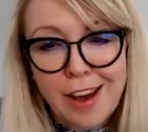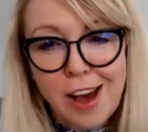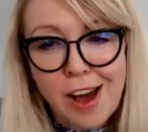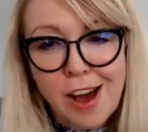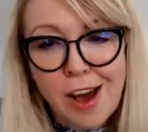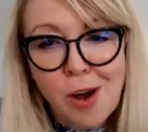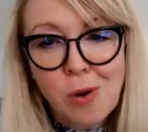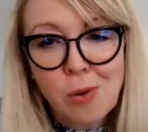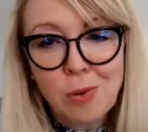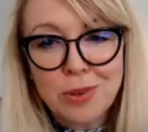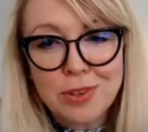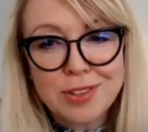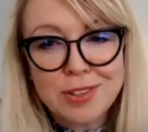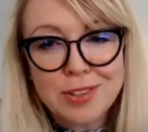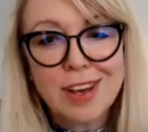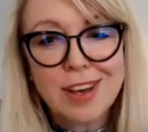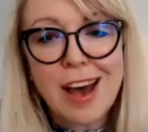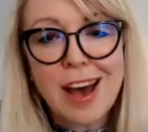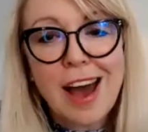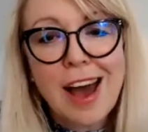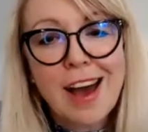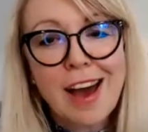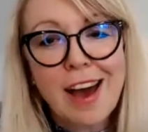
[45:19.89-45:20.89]
always
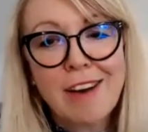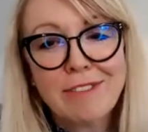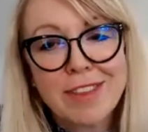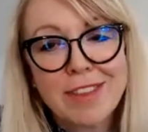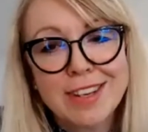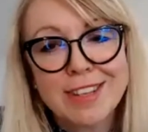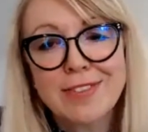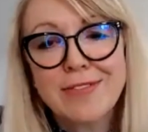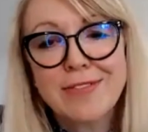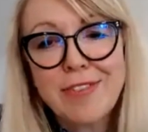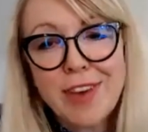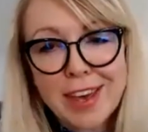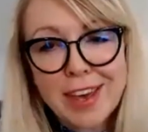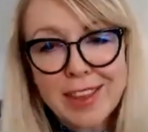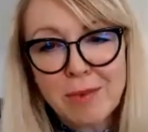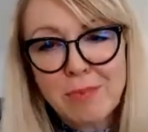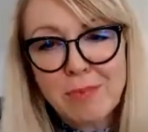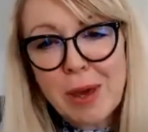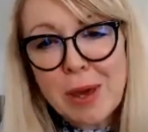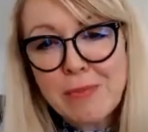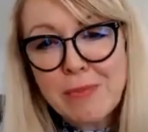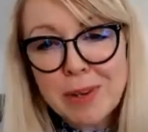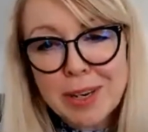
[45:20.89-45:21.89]
have this fear that
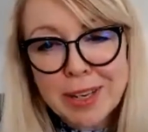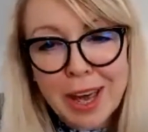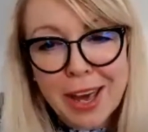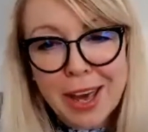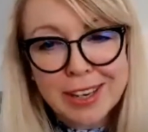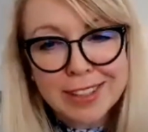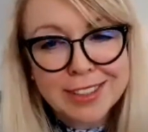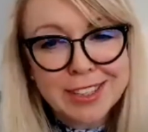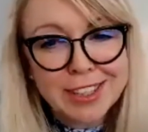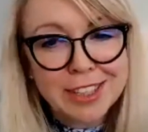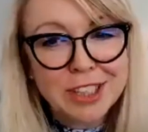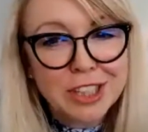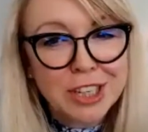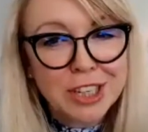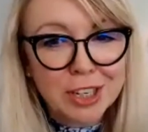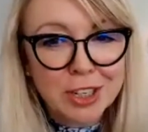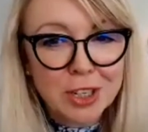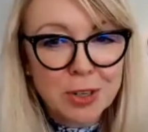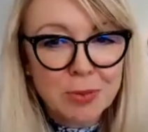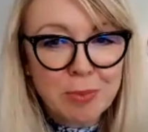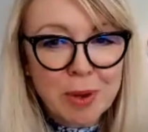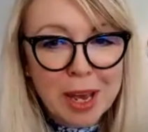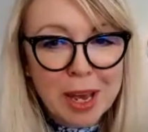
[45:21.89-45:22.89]
people are going to
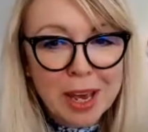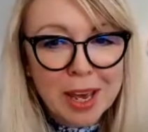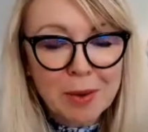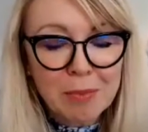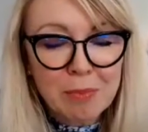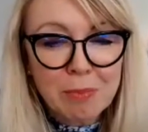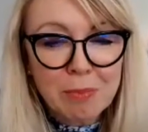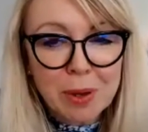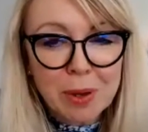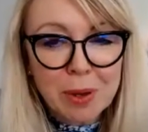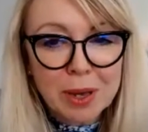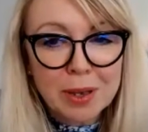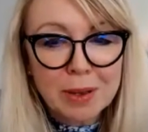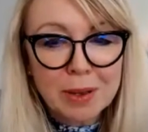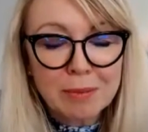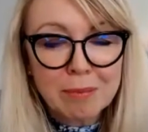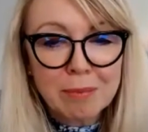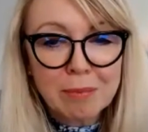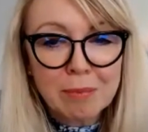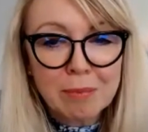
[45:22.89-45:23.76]
judge me. But